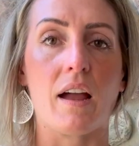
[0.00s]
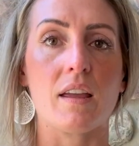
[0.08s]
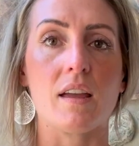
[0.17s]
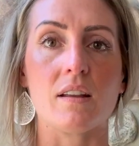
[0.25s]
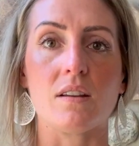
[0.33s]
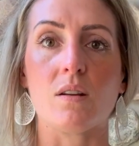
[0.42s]
I
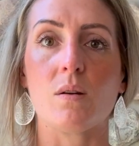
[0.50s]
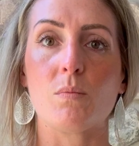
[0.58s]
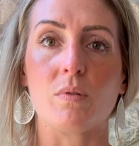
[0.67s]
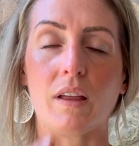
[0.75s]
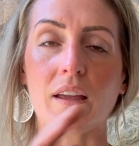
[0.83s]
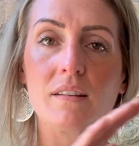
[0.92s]
can
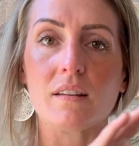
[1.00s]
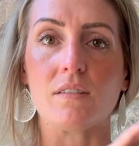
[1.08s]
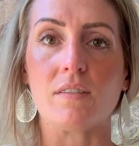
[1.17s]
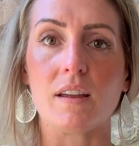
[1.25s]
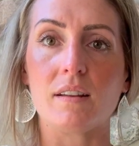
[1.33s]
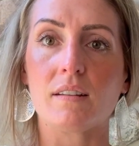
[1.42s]
place a
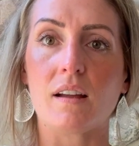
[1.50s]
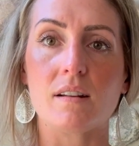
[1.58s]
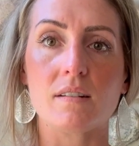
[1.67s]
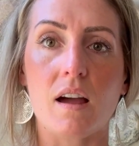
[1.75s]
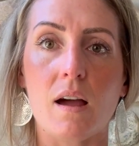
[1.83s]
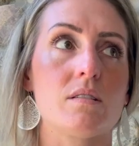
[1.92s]
vase
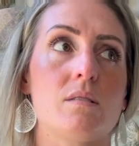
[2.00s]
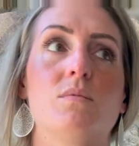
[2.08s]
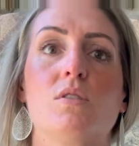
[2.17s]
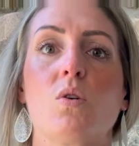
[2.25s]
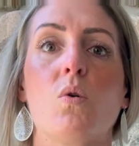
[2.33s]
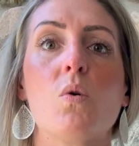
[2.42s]
on top, some
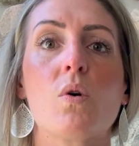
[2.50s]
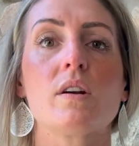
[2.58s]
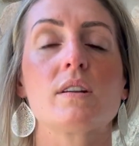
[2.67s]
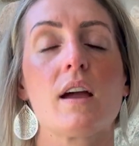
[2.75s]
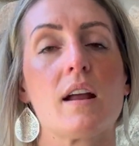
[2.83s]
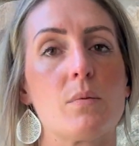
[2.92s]
decor
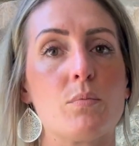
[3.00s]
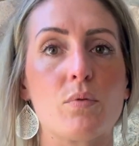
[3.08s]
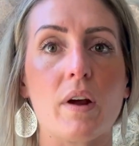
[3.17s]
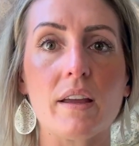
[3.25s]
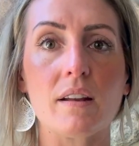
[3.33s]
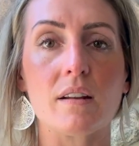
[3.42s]
to kind of
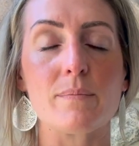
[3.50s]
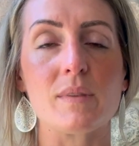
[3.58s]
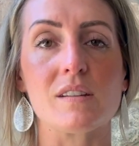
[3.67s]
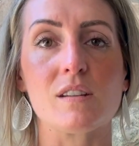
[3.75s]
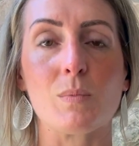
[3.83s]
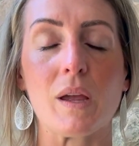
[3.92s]
brighten up the
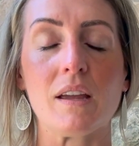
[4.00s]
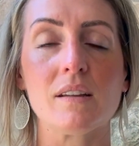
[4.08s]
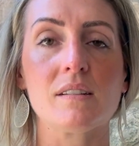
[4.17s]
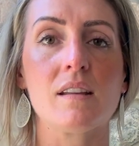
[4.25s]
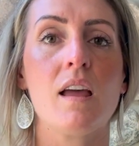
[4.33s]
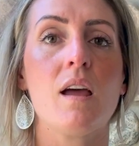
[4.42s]

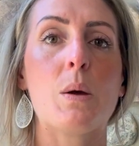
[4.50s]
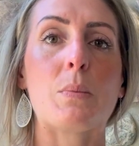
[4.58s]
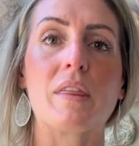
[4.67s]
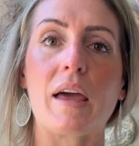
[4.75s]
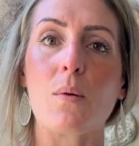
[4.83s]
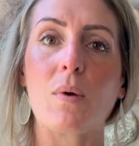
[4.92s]
space,
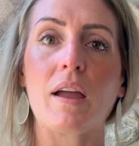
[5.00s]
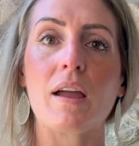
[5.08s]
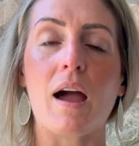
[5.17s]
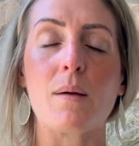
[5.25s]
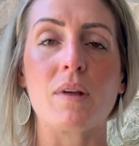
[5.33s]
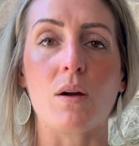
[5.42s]
but that
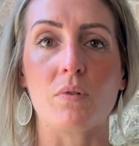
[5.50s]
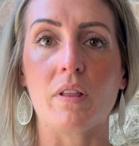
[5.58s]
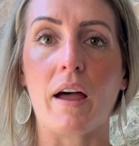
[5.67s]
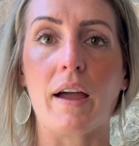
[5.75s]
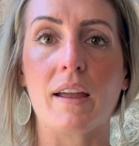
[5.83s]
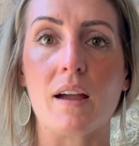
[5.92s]
way I'm not
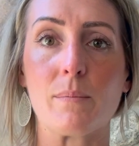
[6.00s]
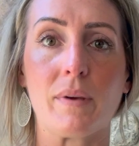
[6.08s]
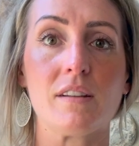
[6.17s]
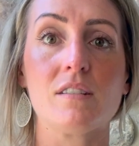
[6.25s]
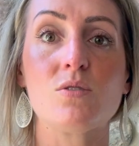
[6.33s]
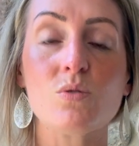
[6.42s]
relying on
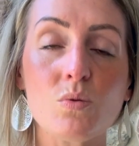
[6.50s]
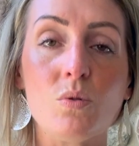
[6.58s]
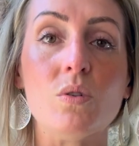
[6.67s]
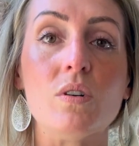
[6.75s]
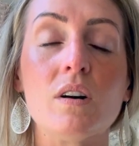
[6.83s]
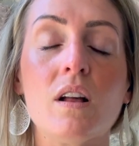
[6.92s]
my
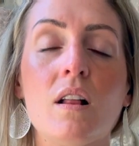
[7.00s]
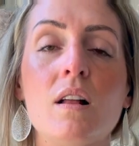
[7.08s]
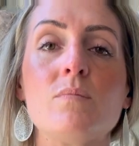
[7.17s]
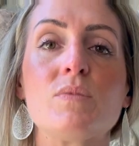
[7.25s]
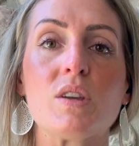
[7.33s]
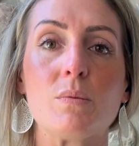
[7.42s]
stool
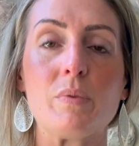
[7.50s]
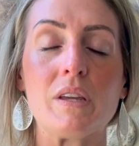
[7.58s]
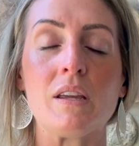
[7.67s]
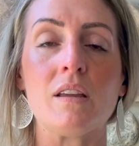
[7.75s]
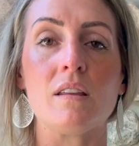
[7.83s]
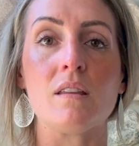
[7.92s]
to
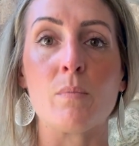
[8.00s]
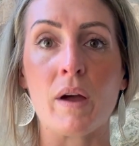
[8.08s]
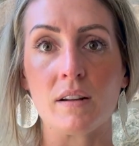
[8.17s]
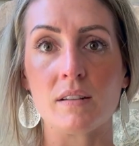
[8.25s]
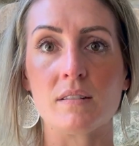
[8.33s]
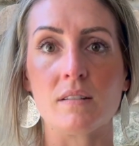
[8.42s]
be the
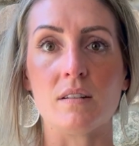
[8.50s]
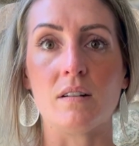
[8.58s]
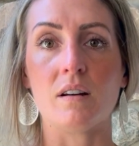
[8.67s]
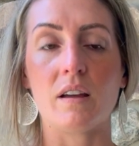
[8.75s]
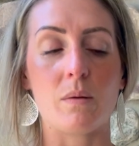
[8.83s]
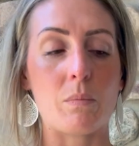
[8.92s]

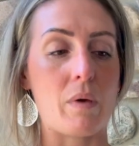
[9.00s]
pedestal.